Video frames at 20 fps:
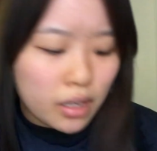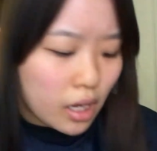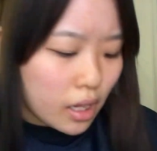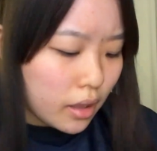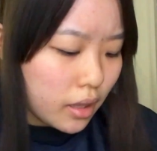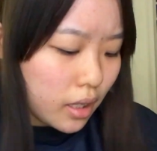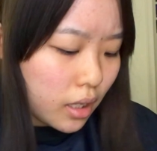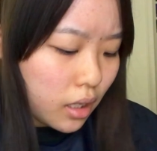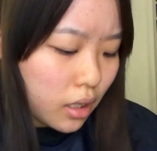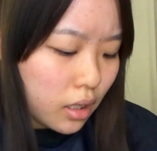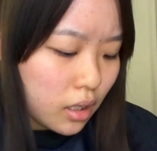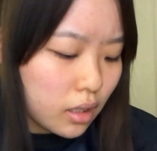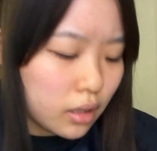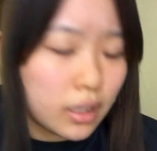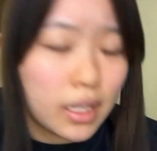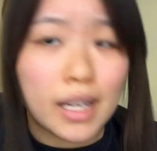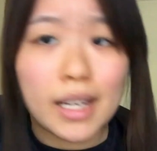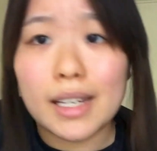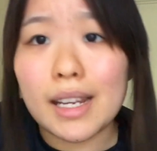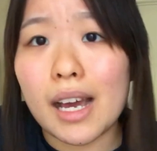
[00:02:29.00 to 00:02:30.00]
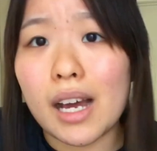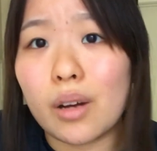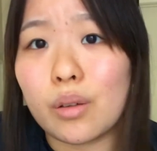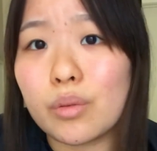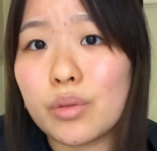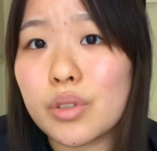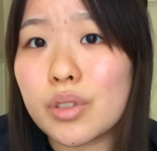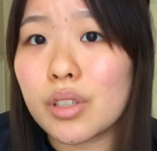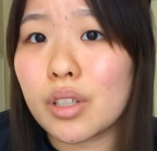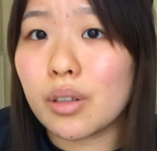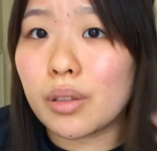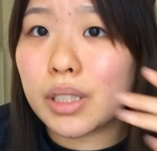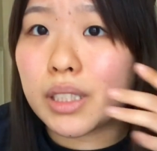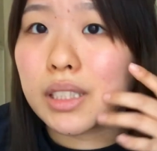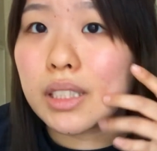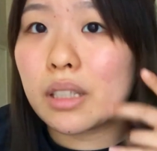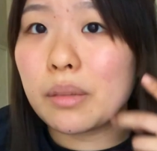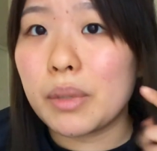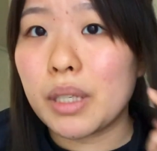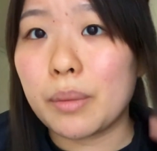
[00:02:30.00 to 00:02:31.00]
nothing laid out, so this is
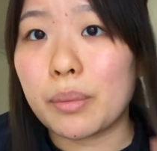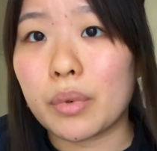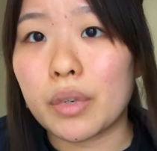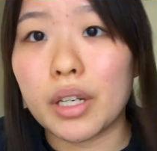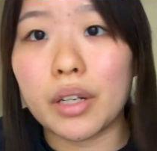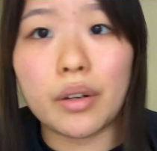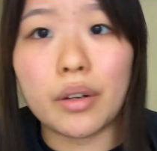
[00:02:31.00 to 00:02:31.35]
gonna be pretty